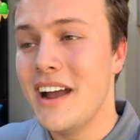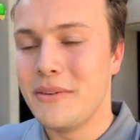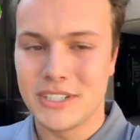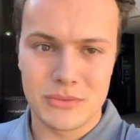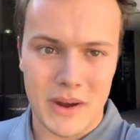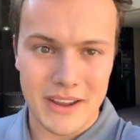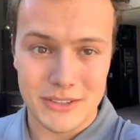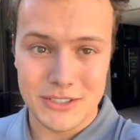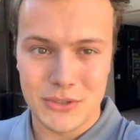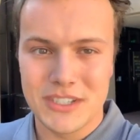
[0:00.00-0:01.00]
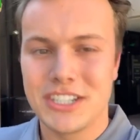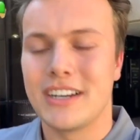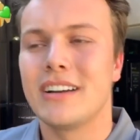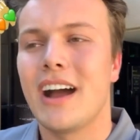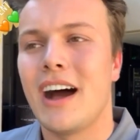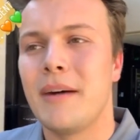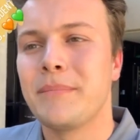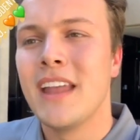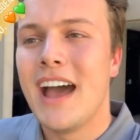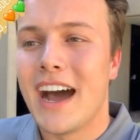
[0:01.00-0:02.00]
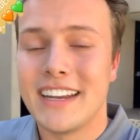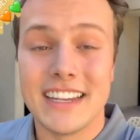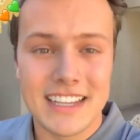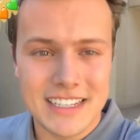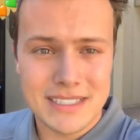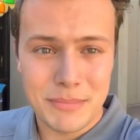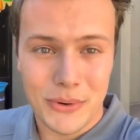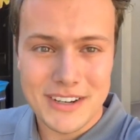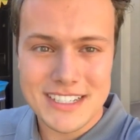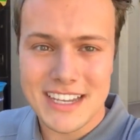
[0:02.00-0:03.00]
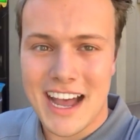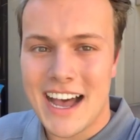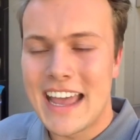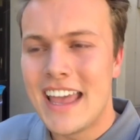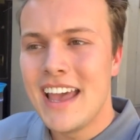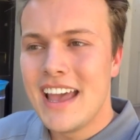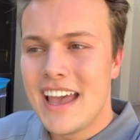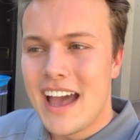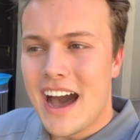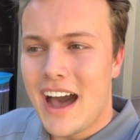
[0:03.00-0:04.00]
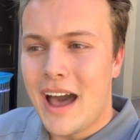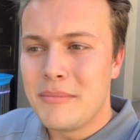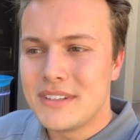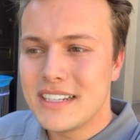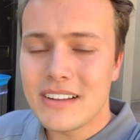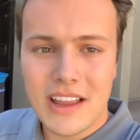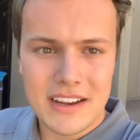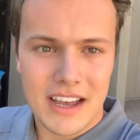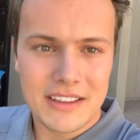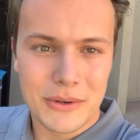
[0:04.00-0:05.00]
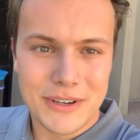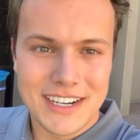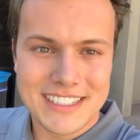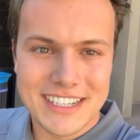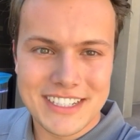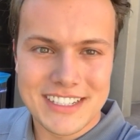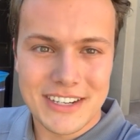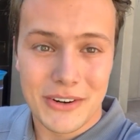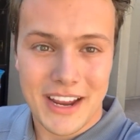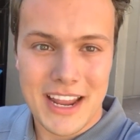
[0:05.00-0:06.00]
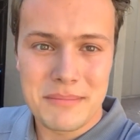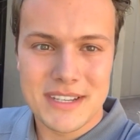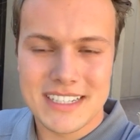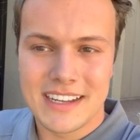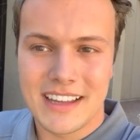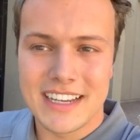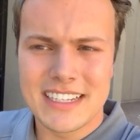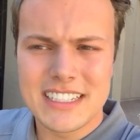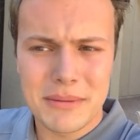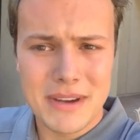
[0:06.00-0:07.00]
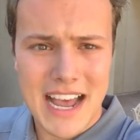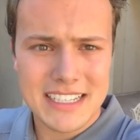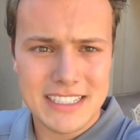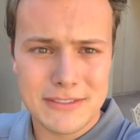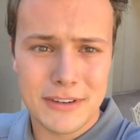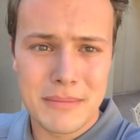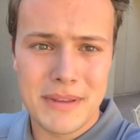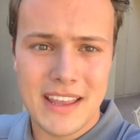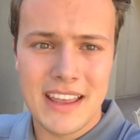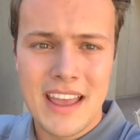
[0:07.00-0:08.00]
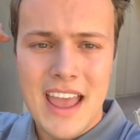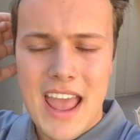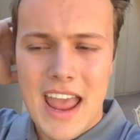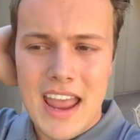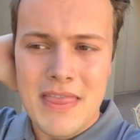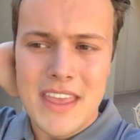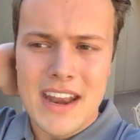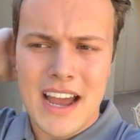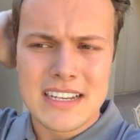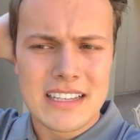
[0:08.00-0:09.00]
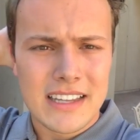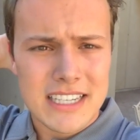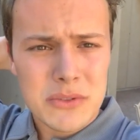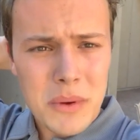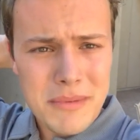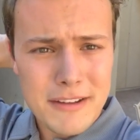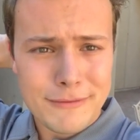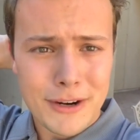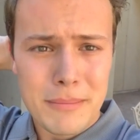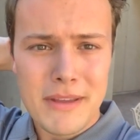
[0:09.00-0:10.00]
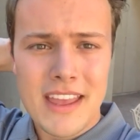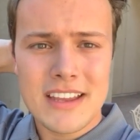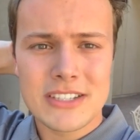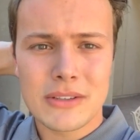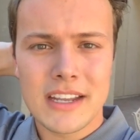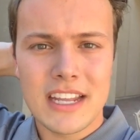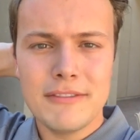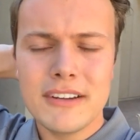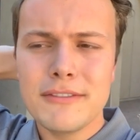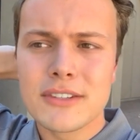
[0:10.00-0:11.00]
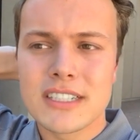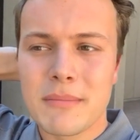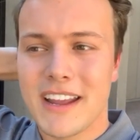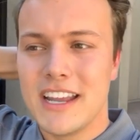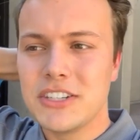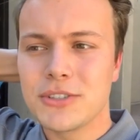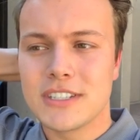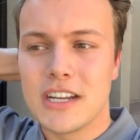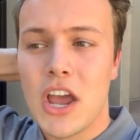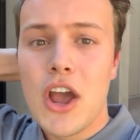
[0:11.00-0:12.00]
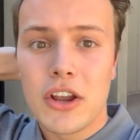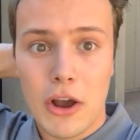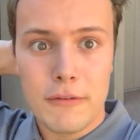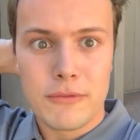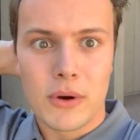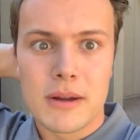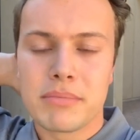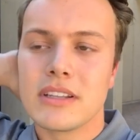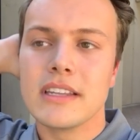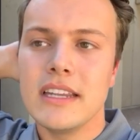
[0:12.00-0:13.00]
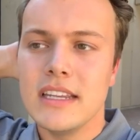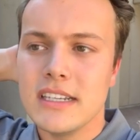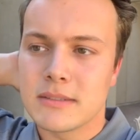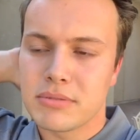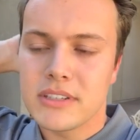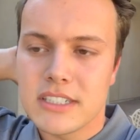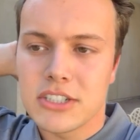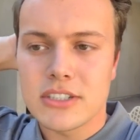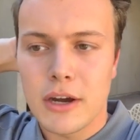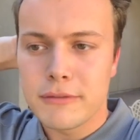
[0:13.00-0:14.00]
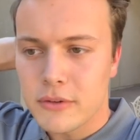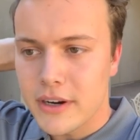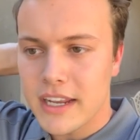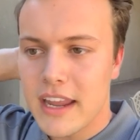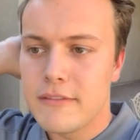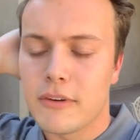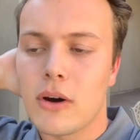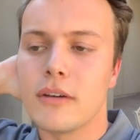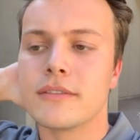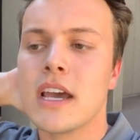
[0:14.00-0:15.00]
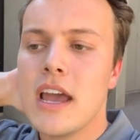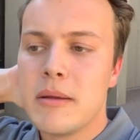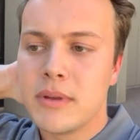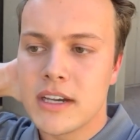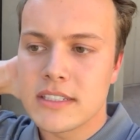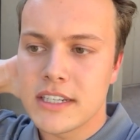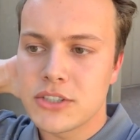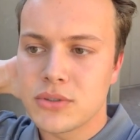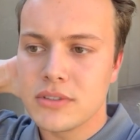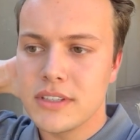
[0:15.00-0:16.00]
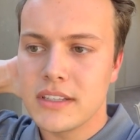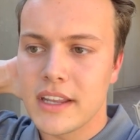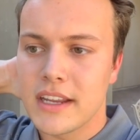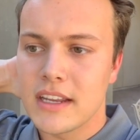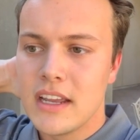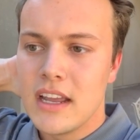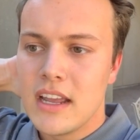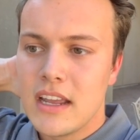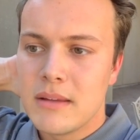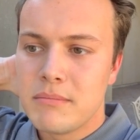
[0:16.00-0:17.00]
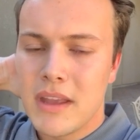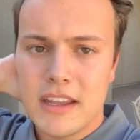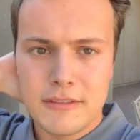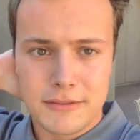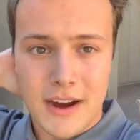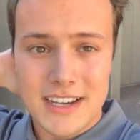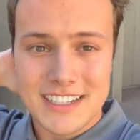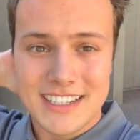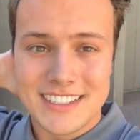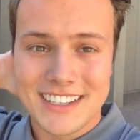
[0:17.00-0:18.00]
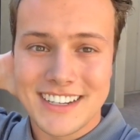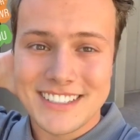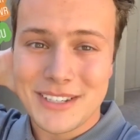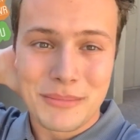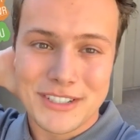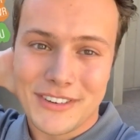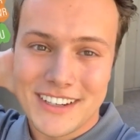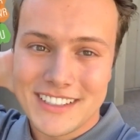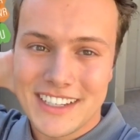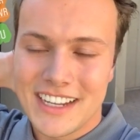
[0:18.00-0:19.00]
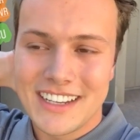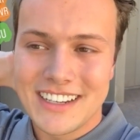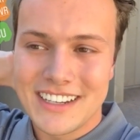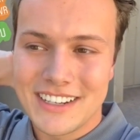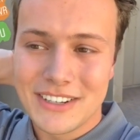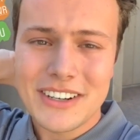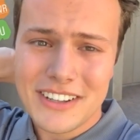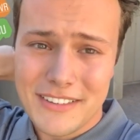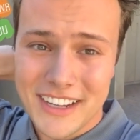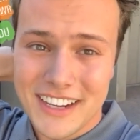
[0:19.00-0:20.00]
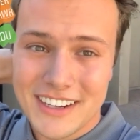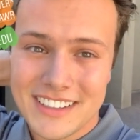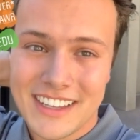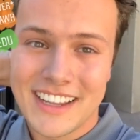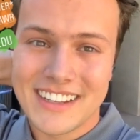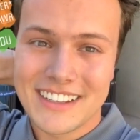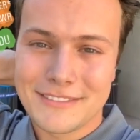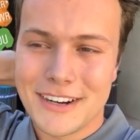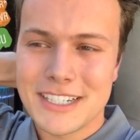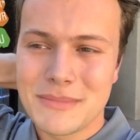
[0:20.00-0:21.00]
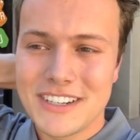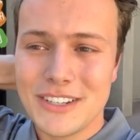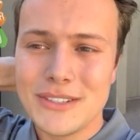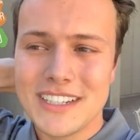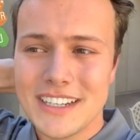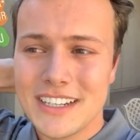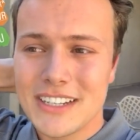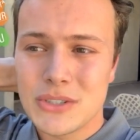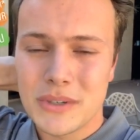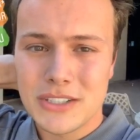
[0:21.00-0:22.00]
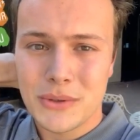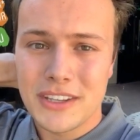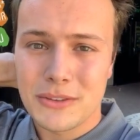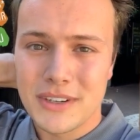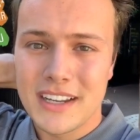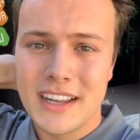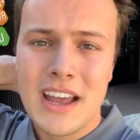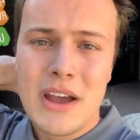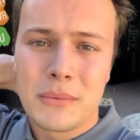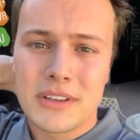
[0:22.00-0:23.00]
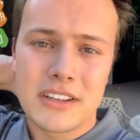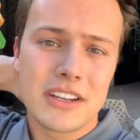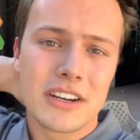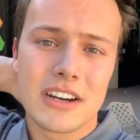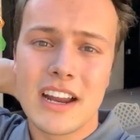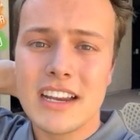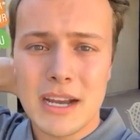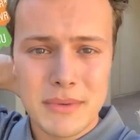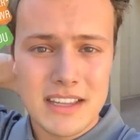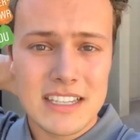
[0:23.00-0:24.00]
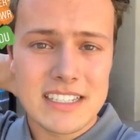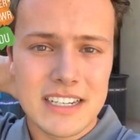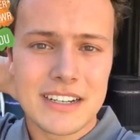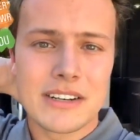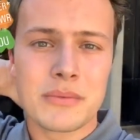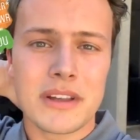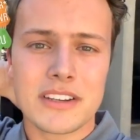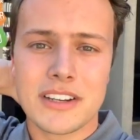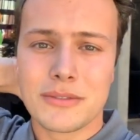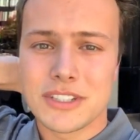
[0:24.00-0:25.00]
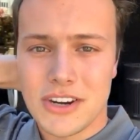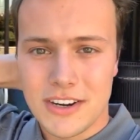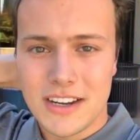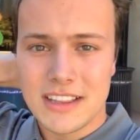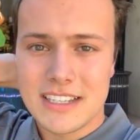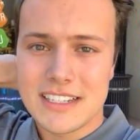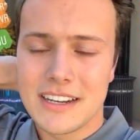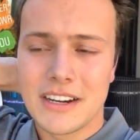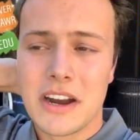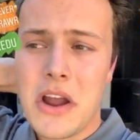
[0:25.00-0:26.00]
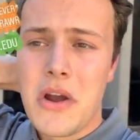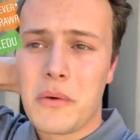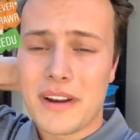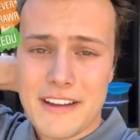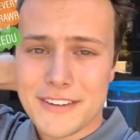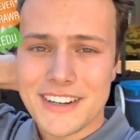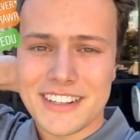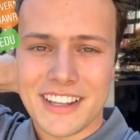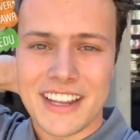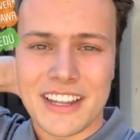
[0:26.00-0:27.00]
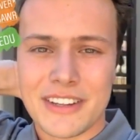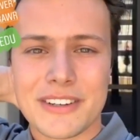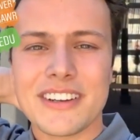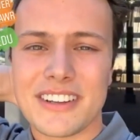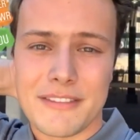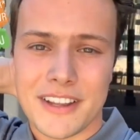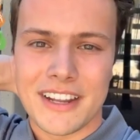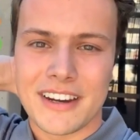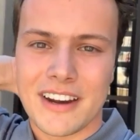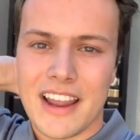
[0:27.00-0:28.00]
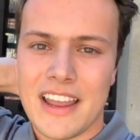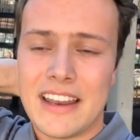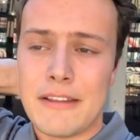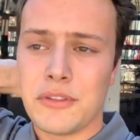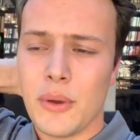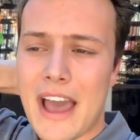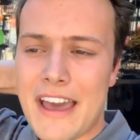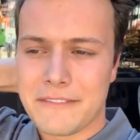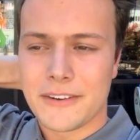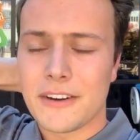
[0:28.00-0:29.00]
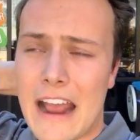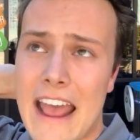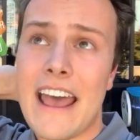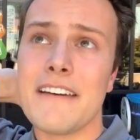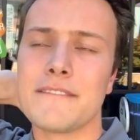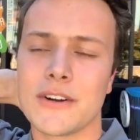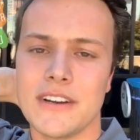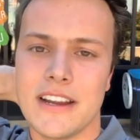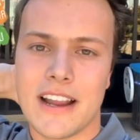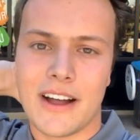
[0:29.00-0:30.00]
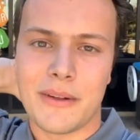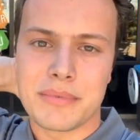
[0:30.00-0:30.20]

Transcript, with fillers: which is why I also joined cheer. Um, I did esports. I um, did a lot of other organizations here on campus. I like did gymnastics for a bit, and then I did like swimming for a bit. So like even if you're semi interested, go for it. Please, please just go for it. Get involved because like truly like making friends is like so much fun and you're gonna love it here like freshman utd 2023 whether you're incoming this year whether you're returning this year whatever like you're gonna love it here and if you ever ever need help